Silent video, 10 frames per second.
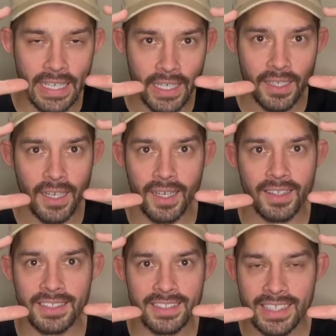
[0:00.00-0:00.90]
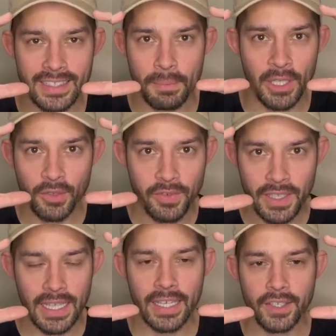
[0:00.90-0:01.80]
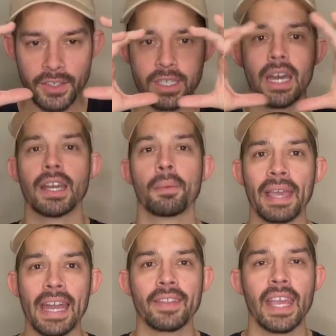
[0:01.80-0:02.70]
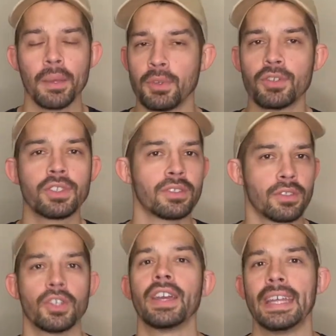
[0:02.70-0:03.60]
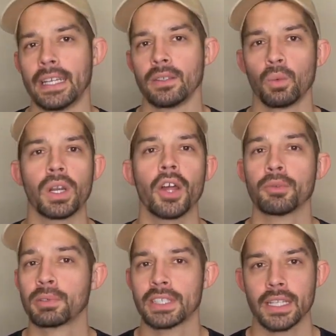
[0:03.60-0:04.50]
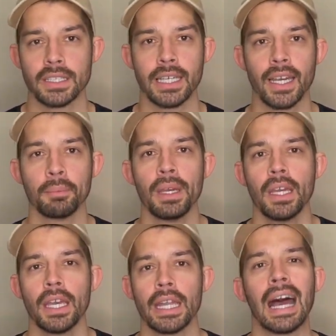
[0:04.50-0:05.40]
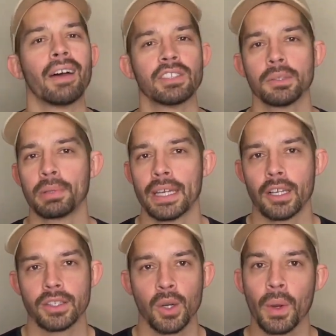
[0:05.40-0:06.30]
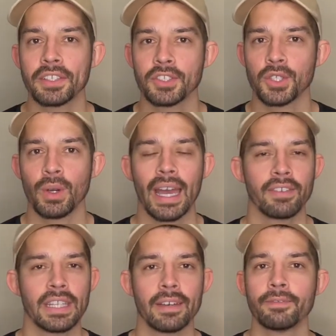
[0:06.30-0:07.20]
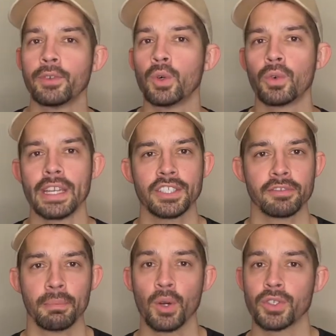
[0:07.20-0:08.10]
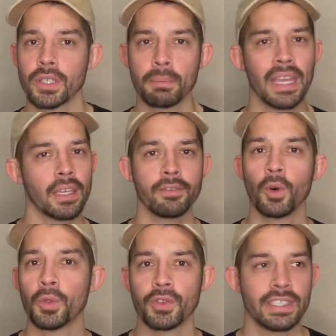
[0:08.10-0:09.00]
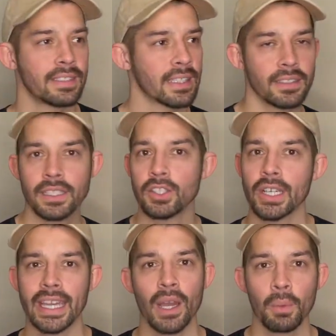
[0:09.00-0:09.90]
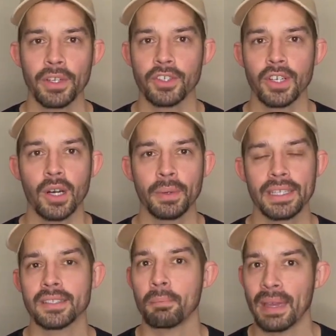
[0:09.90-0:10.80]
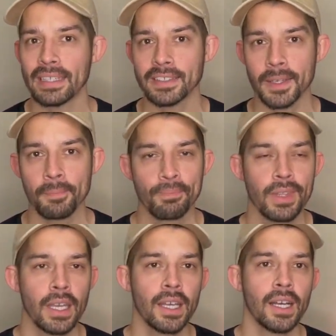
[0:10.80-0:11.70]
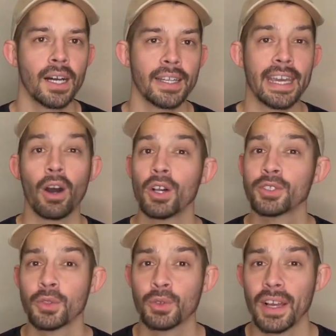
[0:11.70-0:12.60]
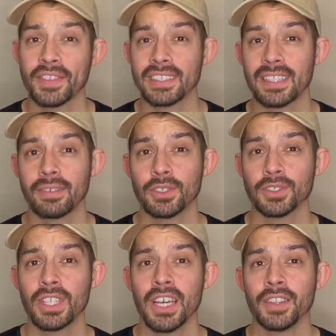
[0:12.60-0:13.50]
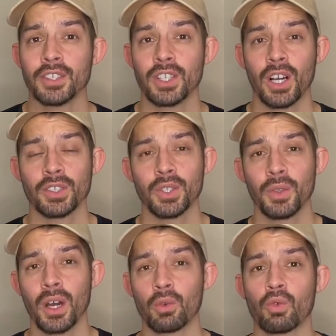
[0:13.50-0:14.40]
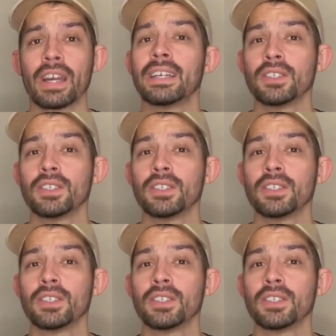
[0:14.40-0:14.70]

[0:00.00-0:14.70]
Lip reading: in these things that make you feel like you're kind of coming out of the game. You're in it 100% of the time. And obviously playing on the Quest 2, having that full range of motion, making full 360s, looking at where you're going is amazing. Now also throughout these levels, there's also a rail